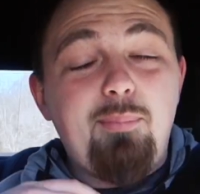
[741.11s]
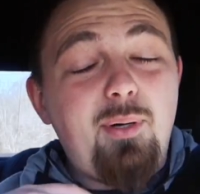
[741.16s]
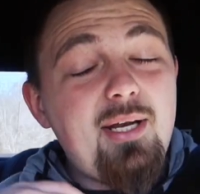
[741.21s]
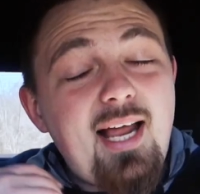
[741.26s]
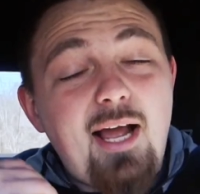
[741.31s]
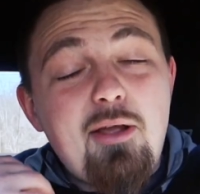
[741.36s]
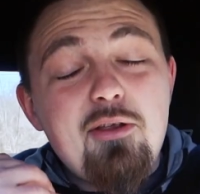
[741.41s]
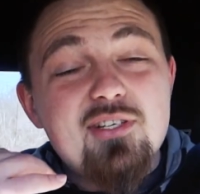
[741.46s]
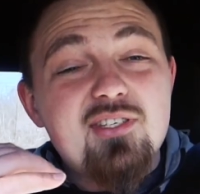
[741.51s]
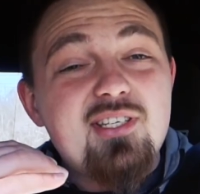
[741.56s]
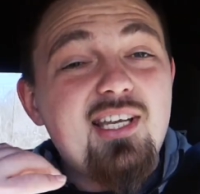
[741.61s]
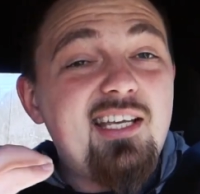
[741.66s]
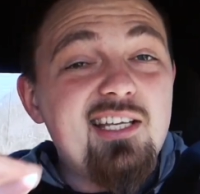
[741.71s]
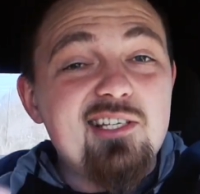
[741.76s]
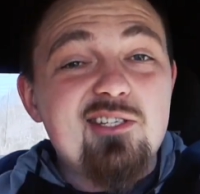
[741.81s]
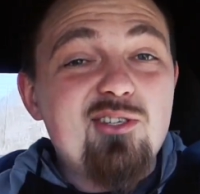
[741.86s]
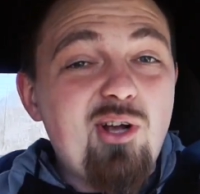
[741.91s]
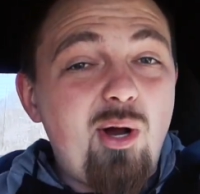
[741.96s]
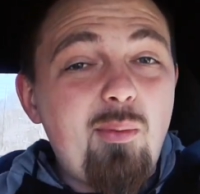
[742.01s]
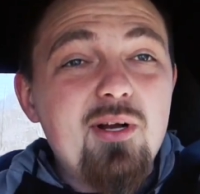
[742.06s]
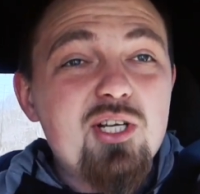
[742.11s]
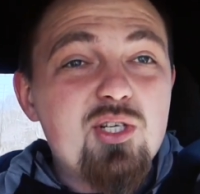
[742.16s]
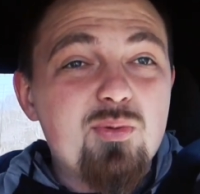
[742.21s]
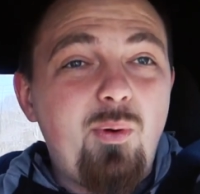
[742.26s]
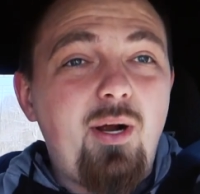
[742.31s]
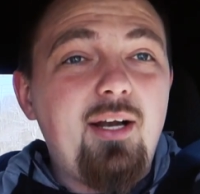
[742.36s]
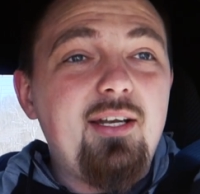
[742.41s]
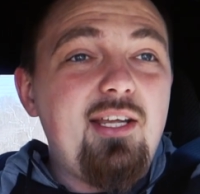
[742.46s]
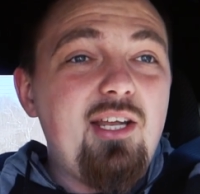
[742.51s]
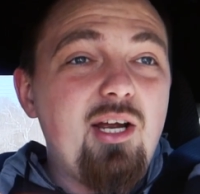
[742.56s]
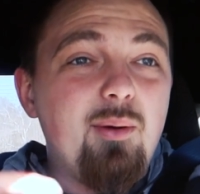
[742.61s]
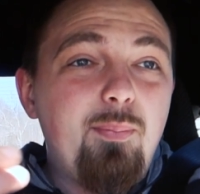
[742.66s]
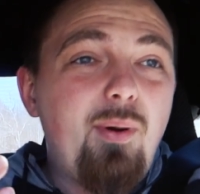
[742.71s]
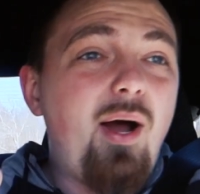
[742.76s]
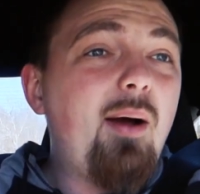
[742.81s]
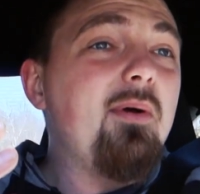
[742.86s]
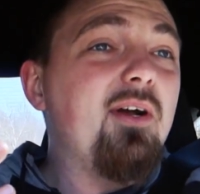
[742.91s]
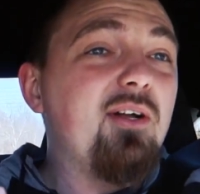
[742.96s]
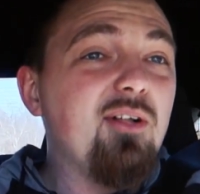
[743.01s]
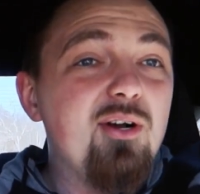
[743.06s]
But now you're sinking so much money, you're
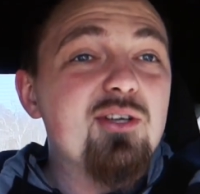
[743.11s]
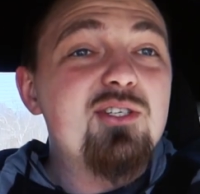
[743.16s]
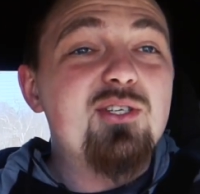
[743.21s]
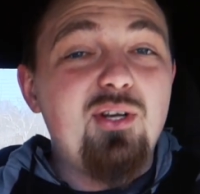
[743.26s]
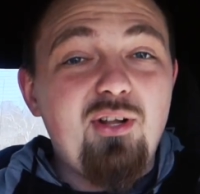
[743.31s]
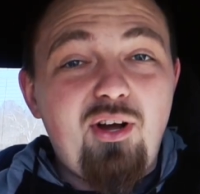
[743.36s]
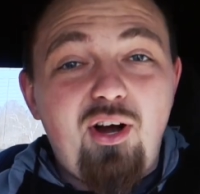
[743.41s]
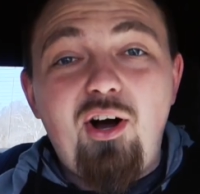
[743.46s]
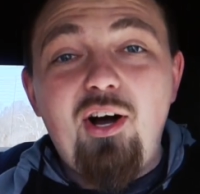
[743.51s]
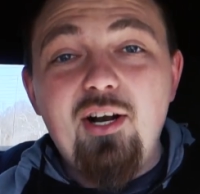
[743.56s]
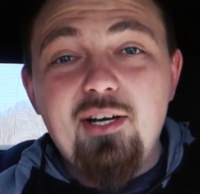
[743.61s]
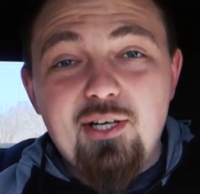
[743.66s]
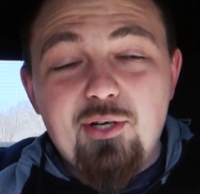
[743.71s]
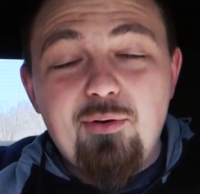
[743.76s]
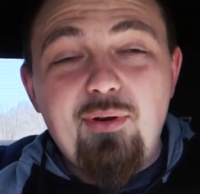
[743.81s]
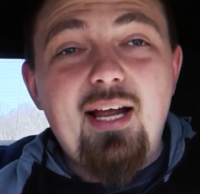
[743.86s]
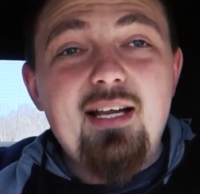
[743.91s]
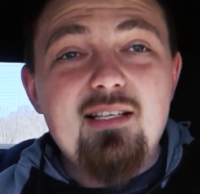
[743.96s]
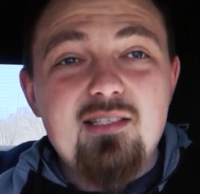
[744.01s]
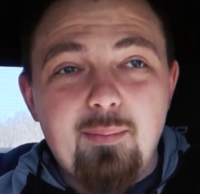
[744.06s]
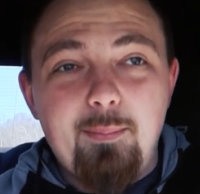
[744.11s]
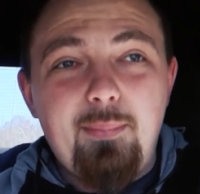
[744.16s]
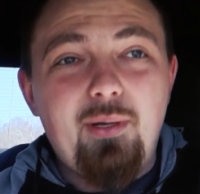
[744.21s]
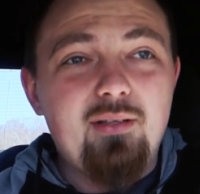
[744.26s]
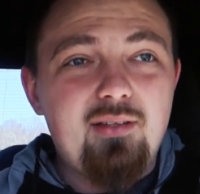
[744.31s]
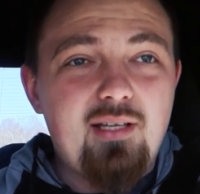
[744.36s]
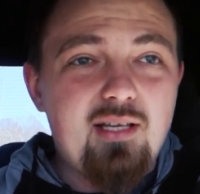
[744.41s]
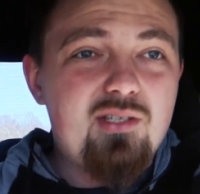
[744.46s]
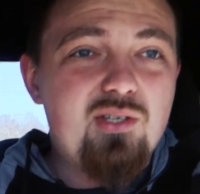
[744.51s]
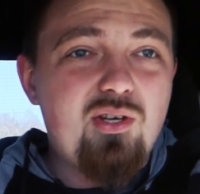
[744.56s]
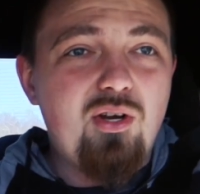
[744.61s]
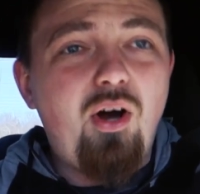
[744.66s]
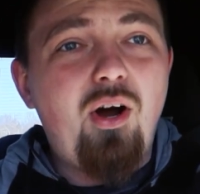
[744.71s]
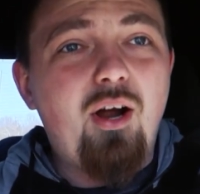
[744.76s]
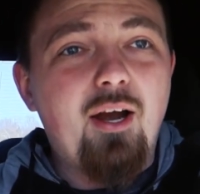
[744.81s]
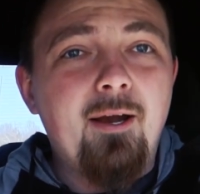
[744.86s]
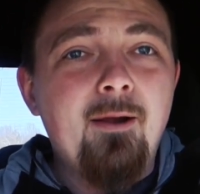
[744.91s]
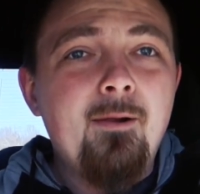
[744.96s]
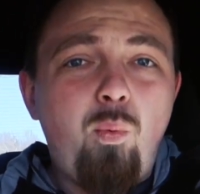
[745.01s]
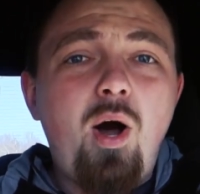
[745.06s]
probably closer to 100 grand to build this
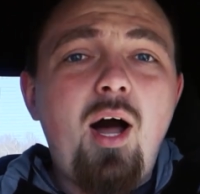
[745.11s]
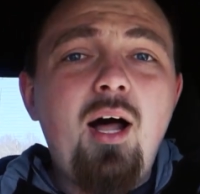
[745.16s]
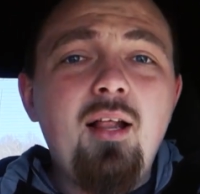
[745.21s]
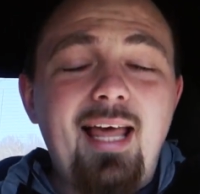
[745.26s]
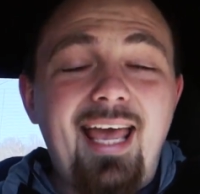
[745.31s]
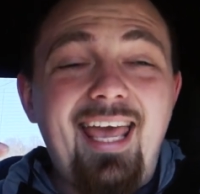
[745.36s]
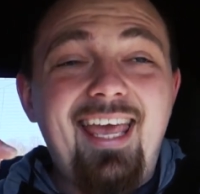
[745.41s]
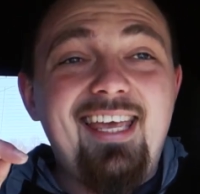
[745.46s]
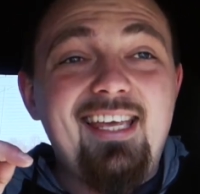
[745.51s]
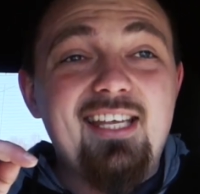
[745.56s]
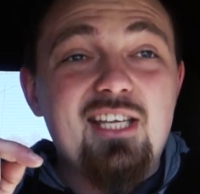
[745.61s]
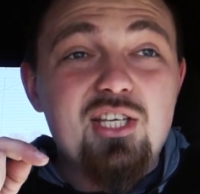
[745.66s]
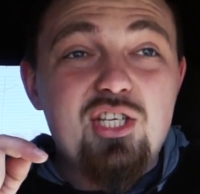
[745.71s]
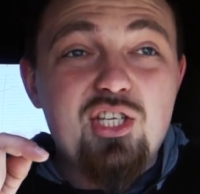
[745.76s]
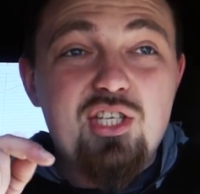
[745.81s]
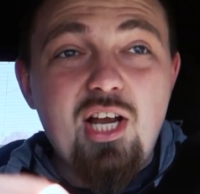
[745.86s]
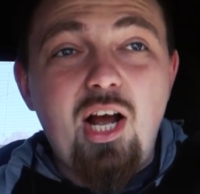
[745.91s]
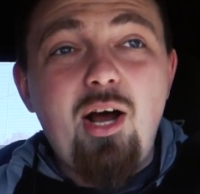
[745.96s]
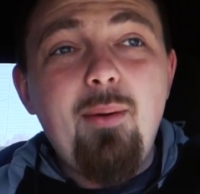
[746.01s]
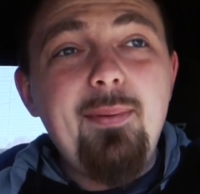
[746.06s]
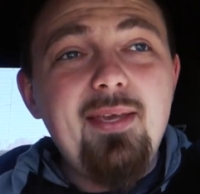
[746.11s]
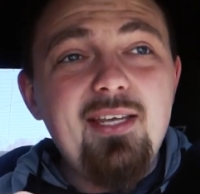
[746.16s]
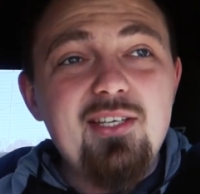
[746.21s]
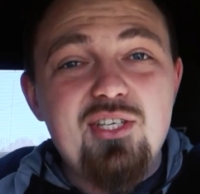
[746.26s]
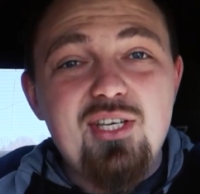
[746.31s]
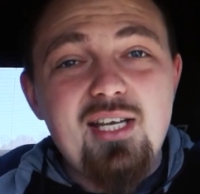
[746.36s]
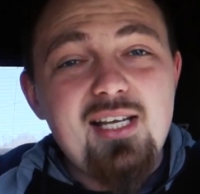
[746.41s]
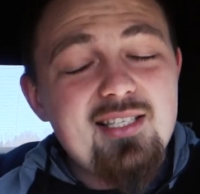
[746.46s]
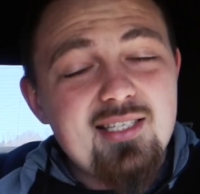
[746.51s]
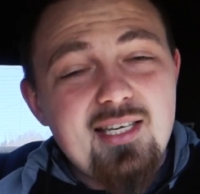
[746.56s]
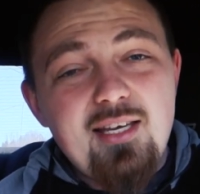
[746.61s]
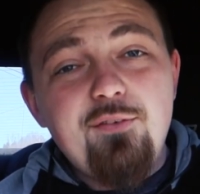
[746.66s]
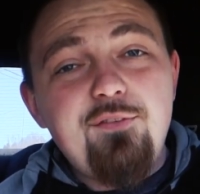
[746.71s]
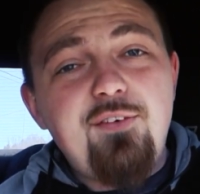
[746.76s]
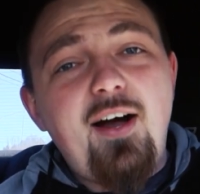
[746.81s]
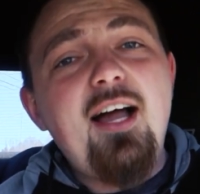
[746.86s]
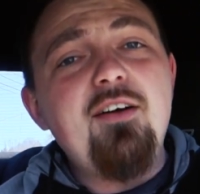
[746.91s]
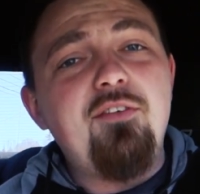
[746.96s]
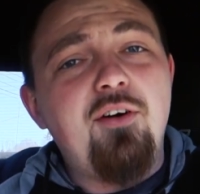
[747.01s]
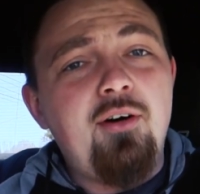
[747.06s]
car, while a Shelby
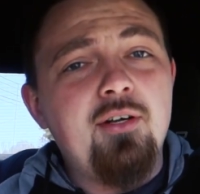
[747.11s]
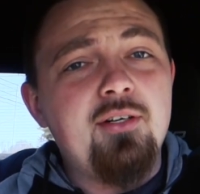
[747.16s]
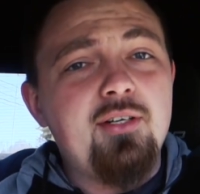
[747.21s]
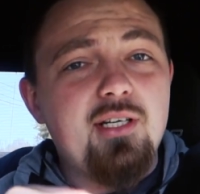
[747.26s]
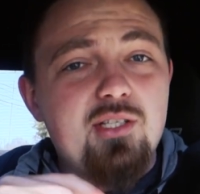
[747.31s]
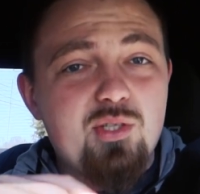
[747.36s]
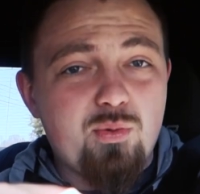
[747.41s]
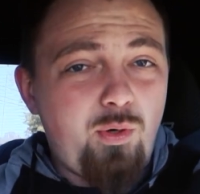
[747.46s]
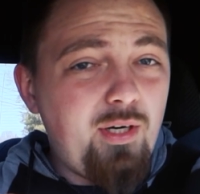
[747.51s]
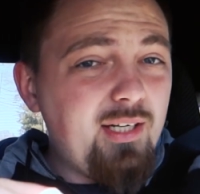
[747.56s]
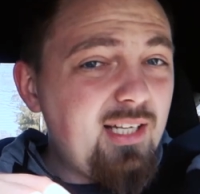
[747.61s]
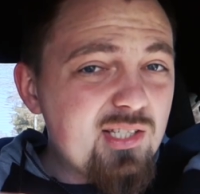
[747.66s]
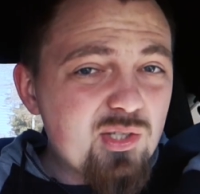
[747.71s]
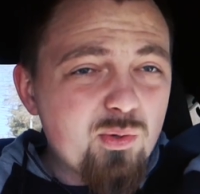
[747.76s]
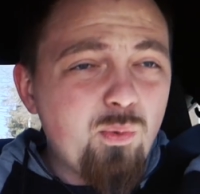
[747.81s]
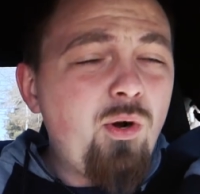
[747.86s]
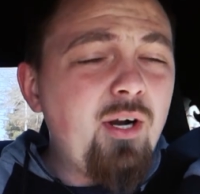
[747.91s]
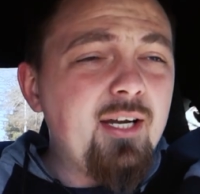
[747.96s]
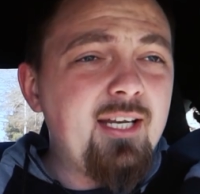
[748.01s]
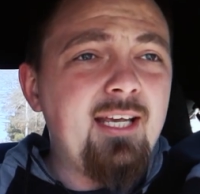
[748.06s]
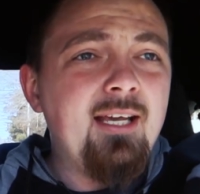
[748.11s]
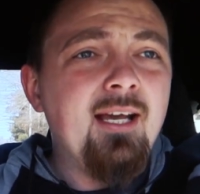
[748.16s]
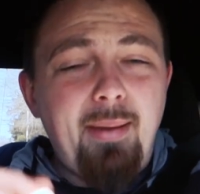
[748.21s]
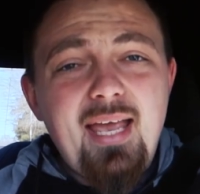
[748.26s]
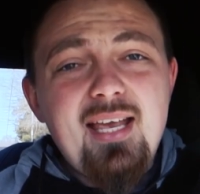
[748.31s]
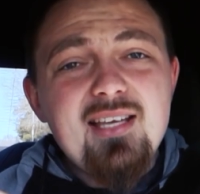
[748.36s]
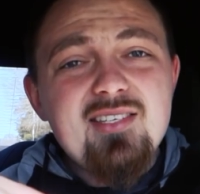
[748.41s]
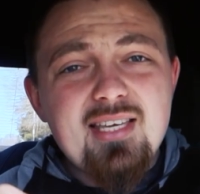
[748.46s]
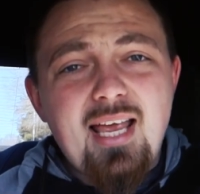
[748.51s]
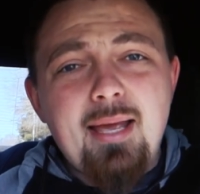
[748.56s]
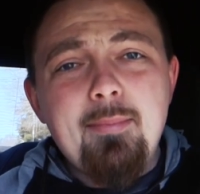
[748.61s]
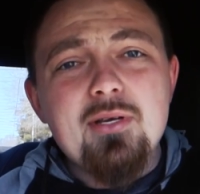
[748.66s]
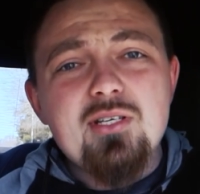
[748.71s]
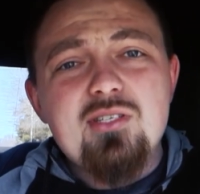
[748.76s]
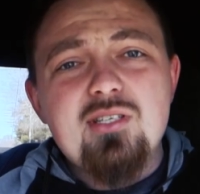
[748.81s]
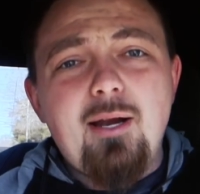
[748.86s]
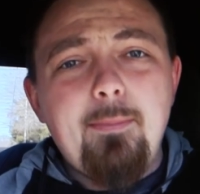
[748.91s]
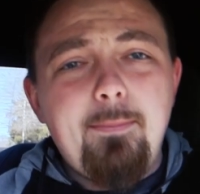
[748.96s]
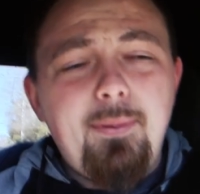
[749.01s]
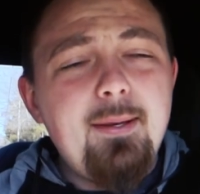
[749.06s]
GT500 2020 base
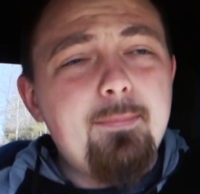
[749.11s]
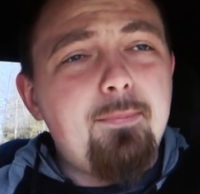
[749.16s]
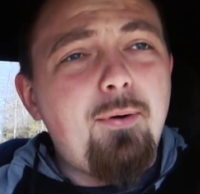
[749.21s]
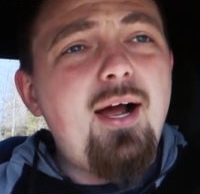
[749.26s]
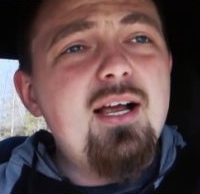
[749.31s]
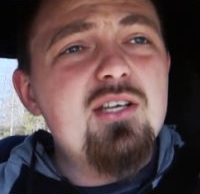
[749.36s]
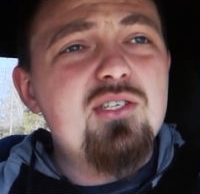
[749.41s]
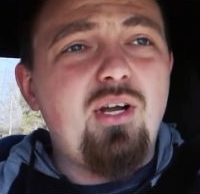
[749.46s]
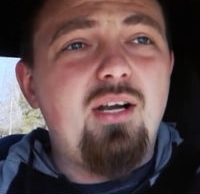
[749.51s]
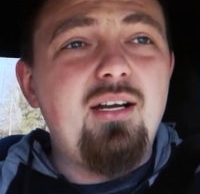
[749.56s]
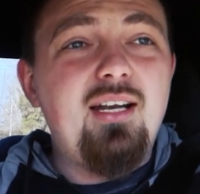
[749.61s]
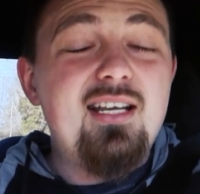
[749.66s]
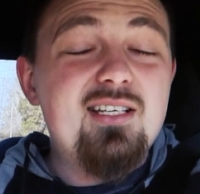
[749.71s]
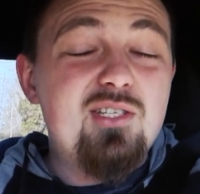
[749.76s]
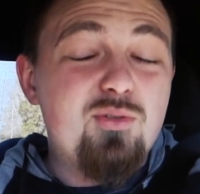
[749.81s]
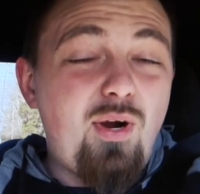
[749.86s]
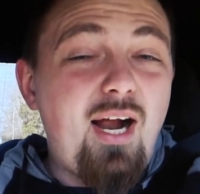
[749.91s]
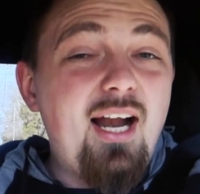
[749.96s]
MSRP price on it is